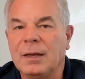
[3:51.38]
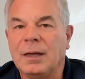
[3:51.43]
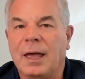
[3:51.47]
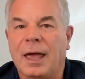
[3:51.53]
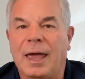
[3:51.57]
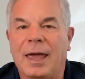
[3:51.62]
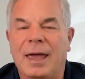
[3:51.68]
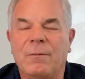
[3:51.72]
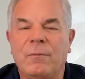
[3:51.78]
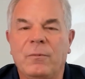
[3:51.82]

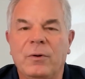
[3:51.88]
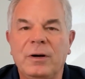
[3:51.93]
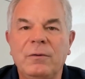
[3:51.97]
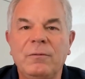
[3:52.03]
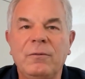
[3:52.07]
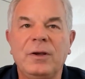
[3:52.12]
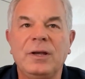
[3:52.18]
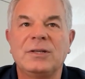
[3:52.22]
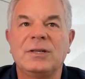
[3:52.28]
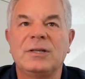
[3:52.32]
And one
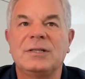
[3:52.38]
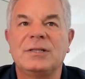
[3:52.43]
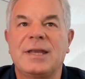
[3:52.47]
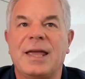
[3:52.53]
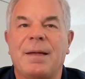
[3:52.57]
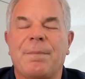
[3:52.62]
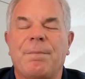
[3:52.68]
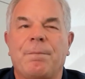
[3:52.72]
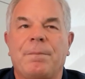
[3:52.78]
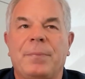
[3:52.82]
of the reasons
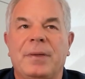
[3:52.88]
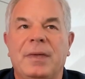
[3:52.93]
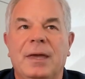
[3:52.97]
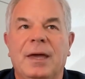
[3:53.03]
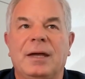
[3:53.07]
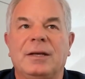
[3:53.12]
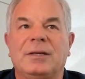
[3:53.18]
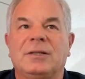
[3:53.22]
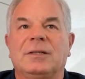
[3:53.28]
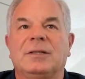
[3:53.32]
that
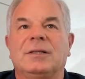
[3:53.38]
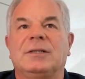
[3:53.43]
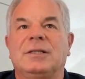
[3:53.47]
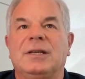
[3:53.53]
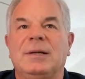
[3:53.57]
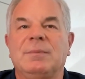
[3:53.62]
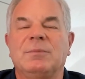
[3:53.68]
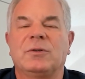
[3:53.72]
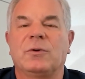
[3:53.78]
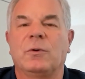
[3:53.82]
PS
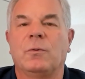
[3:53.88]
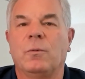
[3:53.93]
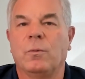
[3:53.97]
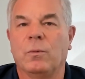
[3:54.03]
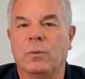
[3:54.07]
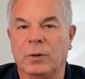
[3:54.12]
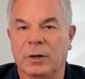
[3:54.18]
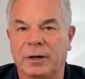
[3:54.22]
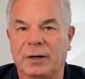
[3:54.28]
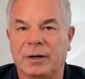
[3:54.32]
seems to
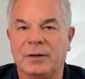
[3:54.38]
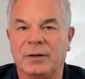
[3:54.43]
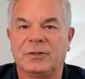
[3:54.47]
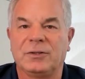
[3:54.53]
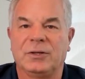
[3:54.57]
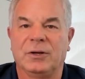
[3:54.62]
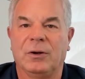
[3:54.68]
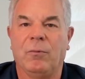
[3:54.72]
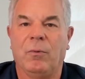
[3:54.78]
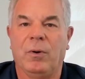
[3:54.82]
work
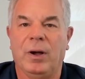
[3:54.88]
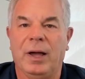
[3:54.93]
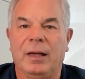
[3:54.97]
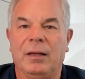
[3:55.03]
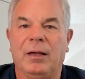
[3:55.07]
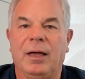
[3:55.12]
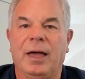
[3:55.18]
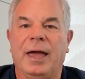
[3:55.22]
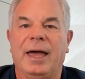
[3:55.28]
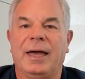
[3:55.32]
so
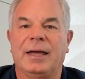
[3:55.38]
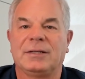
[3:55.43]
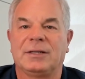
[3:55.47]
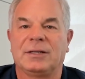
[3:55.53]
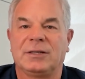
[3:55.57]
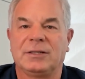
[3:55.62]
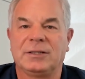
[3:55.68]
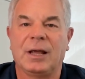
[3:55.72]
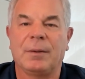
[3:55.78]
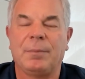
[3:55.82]
well as
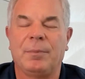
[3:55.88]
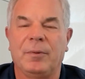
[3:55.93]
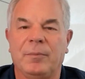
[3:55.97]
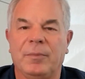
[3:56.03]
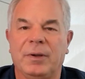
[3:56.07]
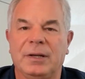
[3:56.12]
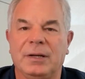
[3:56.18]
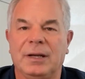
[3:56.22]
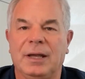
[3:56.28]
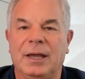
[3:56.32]
a
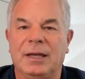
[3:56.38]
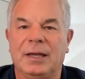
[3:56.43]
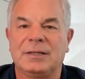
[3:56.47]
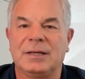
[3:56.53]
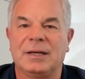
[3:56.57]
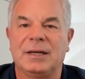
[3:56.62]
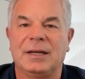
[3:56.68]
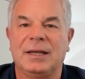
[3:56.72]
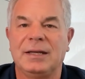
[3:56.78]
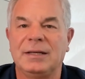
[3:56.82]
supplement is
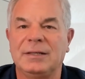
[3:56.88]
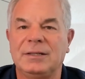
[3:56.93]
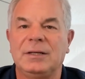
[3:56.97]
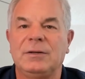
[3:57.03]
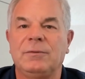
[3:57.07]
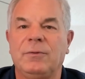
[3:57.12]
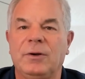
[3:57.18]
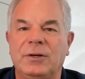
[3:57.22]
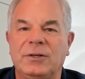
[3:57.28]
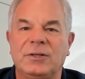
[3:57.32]
it
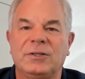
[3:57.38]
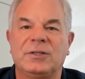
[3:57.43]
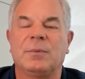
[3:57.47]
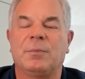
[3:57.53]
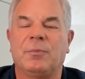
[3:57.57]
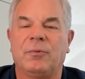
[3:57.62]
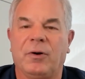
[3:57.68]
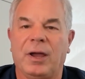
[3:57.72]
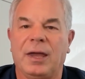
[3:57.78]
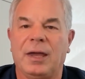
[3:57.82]
easily reaches the
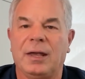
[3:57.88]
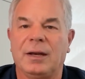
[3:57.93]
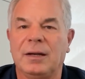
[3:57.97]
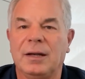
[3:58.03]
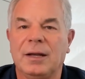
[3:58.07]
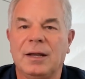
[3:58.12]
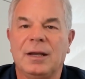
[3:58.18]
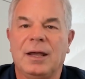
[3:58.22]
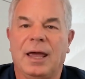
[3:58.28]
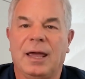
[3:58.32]
brain
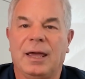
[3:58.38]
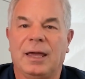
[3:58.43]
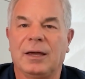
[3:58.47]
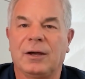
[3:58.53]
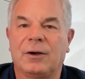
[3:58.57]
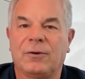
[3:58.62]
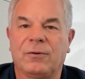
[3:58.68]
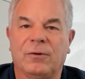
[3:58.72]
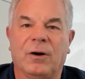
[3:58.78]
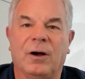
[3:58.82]
and
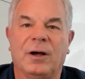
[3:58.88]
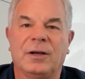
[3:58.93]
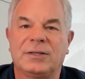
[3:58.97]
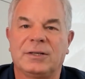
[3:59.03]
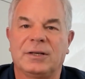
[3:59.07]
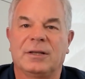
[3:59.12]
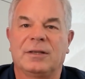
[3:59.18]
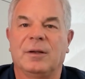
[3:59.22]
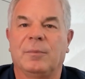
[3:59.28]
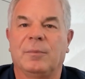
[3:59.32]
can cross the